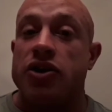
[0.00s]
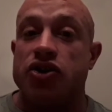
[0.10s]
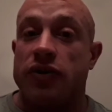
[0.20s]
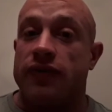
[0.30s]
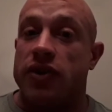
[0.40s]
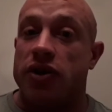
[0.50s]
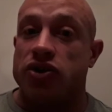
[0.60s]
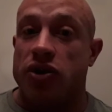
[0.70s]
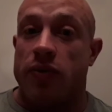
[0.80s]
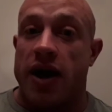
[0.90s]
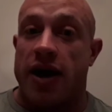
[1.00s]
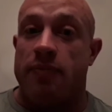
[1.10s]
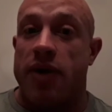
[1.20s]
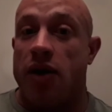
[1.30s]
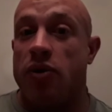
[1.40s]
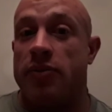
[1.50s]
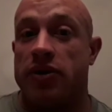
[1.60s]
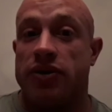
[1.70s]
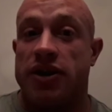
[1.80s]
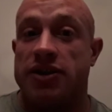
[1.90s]
So for those unaware, power
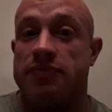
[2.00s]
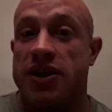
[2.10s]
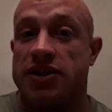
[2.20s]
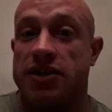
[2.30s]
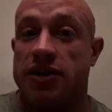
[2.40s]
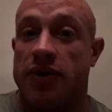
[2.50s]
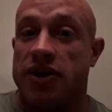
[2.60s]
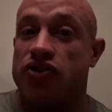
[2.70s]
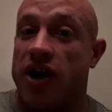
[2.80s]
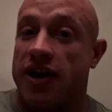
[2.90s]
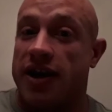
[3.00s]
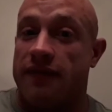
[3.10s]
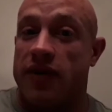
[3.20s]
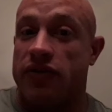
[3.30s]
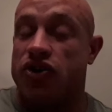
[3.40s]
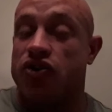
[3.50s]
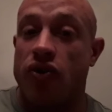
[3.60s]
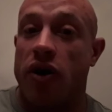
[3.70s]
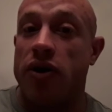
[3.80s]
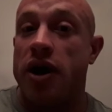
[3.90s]
building is basically when you're trying to get very
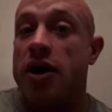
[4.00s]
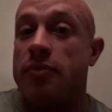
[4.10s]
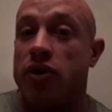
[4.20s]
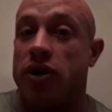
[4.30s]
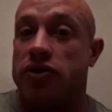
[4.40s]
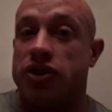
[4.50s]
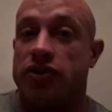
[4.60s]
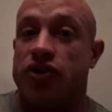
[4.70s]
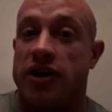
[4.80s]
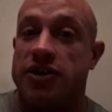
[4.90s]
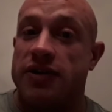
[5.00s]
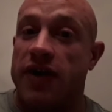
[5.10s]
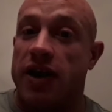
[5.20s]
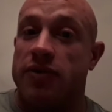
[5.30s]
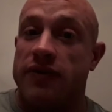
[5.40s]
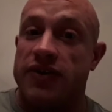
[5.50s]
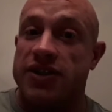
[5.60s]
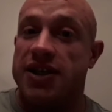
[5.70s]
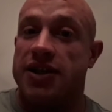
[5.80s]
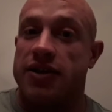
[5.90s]
strong but you're also trying to develop your
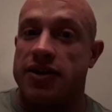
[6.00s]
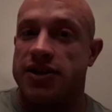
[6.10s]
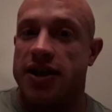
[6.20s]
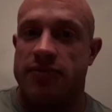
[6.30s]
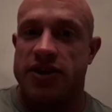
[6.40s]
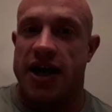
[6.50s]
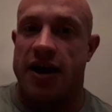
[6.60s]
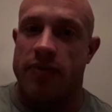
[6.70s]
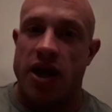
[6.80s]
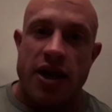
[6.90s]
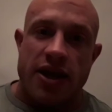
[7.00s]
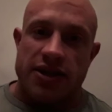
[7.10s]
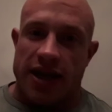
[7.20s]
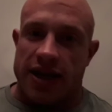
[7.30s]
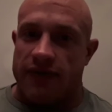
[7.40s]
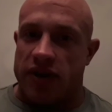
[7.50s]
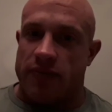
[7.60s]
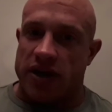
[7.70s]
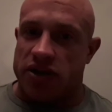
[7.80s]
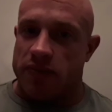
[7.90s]
physique at the same time. It's like having the
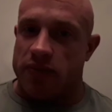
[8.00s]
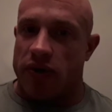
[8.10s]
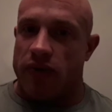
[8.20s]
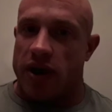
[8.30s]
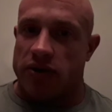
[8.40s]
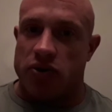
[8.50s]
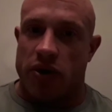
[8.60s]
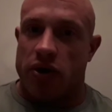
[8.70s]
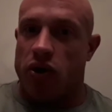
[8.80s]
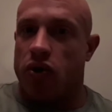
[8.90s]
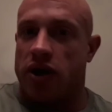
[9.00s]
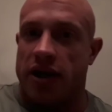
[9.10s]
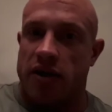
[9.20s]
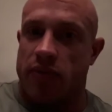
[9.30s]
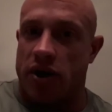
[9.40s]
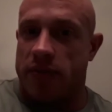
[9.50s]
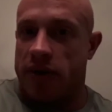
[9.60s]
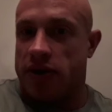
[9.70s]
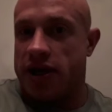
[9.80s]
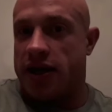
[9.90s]
best of both worlds. You want to look like a
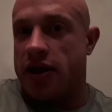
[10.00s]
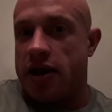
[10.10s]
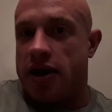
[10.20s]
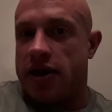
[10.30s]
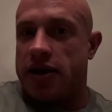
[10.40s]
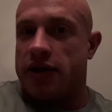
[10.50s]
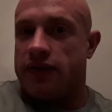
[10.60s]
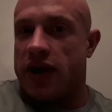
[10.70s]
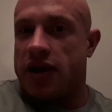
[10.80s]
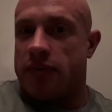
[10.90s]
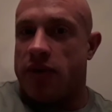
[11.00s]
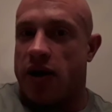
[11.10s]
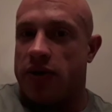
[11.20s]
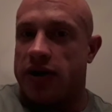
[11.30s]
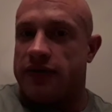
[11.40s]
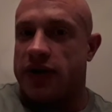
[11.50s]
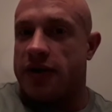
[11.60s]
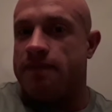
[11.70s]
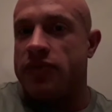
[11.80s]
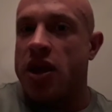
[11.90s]
bodybuilder and lift like a powerlifter.